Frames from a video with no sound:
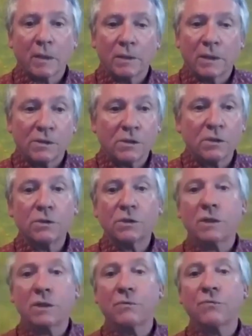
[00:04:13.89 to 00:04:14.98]

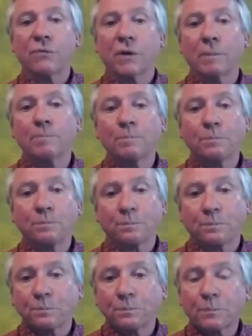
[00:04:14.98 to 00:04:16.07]
institution of the
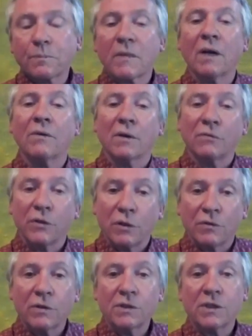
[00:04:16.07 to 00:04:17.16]

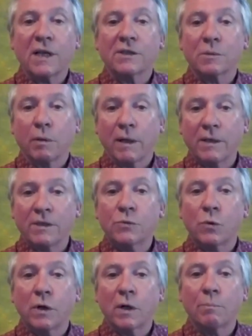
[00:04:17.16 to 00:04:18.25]
university as a place
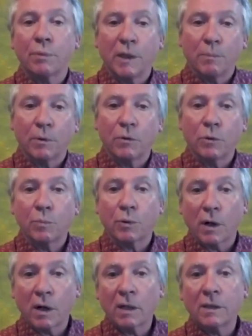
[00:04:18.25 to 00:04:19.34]
where people who
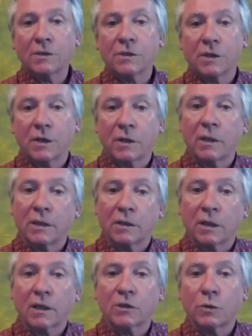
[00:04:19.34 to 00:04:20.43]
prize their
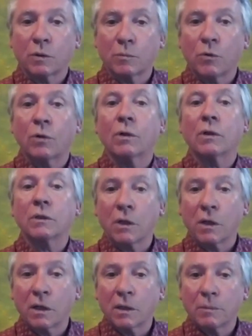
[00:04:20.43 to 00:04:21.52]
intellectual and moral
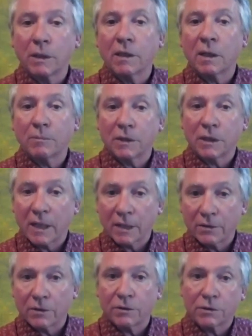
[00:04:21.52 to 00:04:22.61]
autonomy come
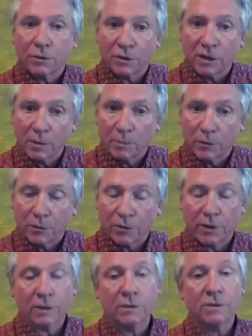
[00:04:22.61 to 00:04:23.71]
together to think about
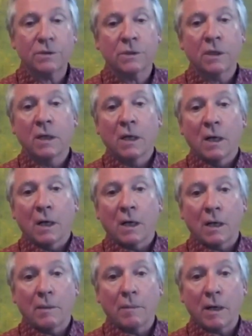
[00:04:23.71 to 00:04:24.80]
things,
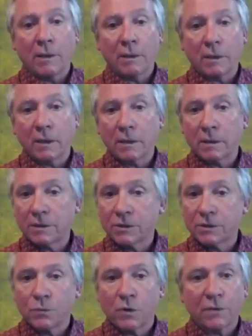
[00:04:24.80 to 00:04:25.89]
I think this
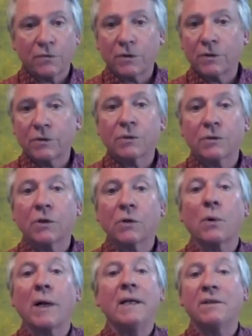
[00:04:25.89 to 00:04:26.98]
is one of the
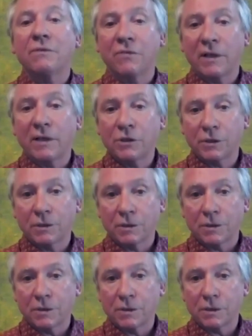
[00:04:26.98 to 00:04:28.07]
great
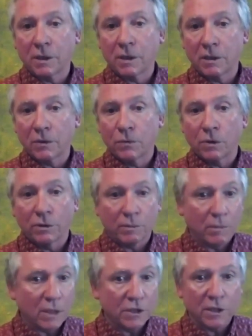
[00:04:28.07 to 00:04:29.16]
inventions in the world,
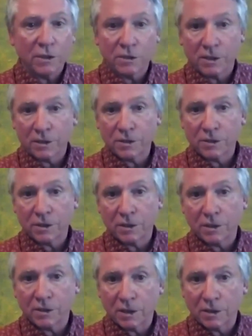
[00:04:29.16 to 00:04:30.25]
and much else has
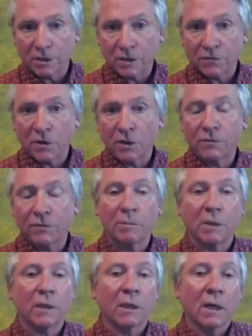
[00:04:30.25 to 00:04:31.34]
followed from
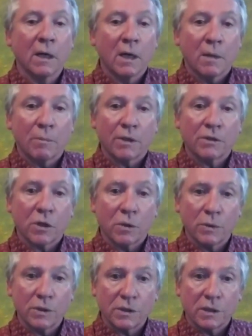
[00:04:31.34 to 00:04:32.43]
it. But it's
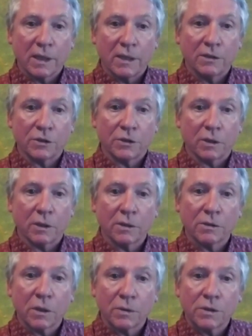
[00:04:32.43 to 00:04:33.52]
always in danger.
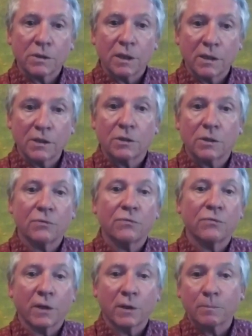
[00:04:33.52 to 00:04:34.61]
It's always in danger
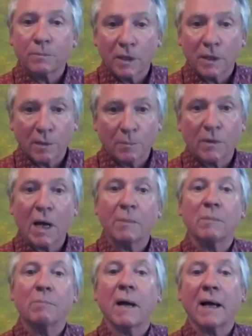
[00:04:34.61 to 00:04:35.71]
of
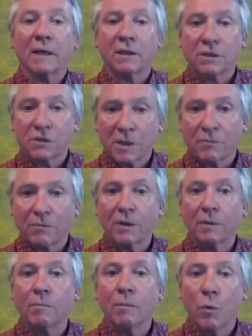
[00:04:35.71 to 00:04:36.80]
coming back into
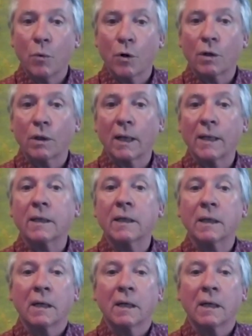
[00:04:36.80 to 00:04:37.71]
something more like